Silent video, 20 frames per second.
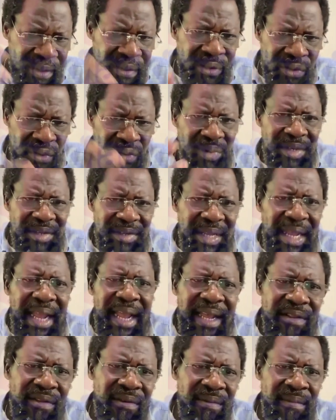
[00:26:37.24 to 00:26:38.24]
You
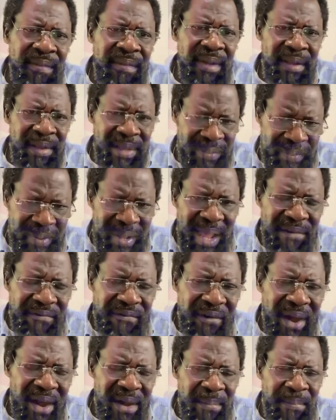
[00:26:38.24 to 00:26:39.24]
desire a
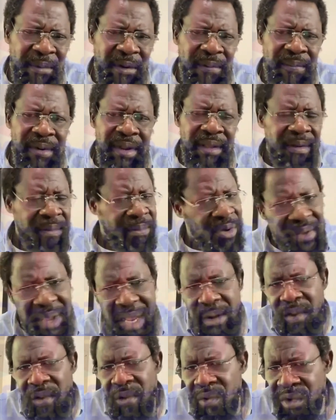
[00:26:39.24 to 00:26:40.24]
Biafra Republic, but you
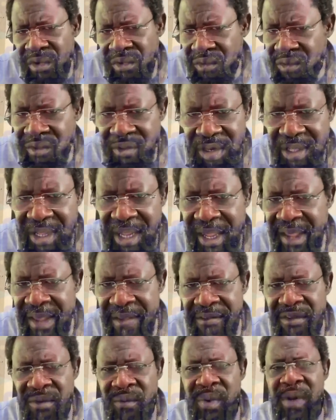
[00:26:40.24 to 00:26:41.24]
are not going to do it
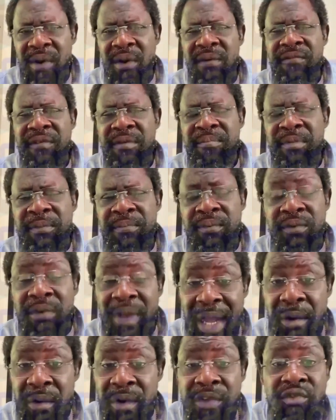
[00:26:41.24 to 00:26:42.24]
against the will of the people. You
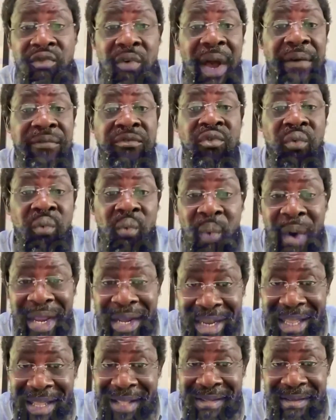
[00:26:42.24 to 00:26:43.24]
are going to have to
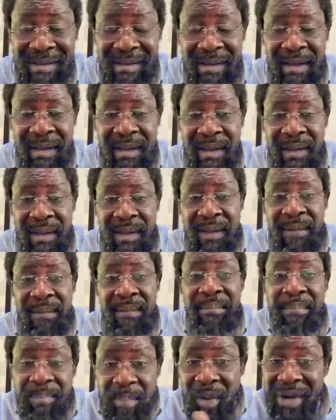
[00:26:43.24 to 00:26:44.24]
win it
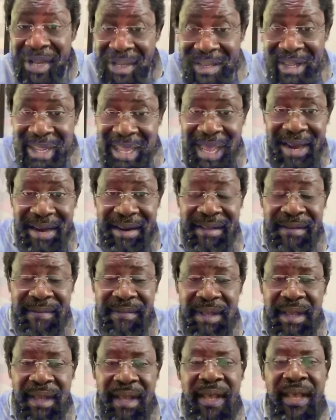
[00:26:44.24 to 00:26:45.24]
politically.
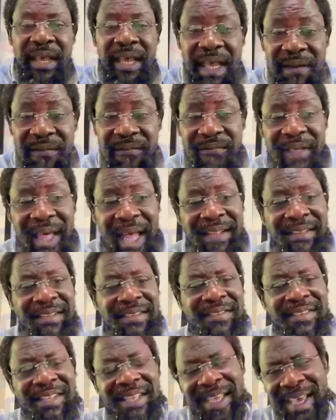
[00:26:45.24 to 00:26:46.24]
If that
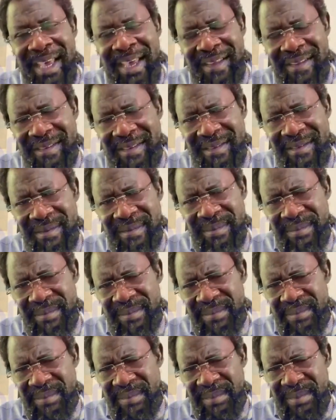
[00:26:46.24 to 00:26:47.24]
is the case,
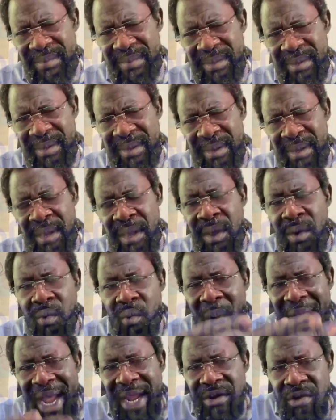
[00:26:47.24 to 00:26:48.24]

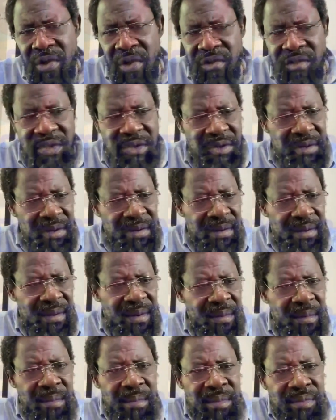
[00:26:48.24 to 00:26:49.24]
why not
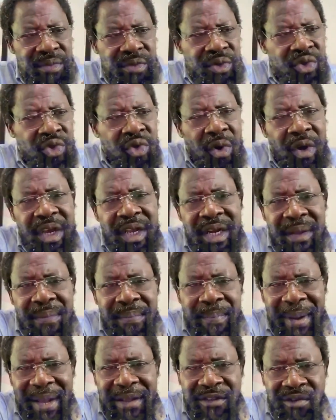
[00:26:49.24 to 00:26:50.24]
join in
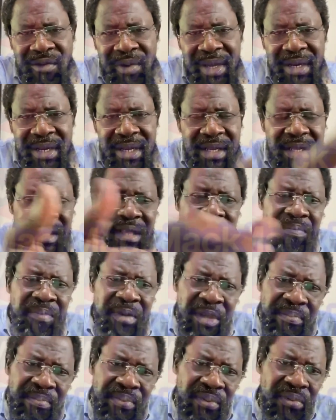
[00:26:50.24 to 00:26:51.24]
persuading the
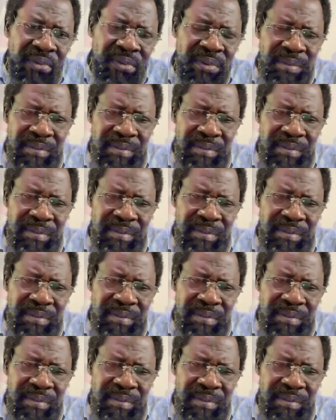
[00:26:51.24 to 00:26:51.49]
people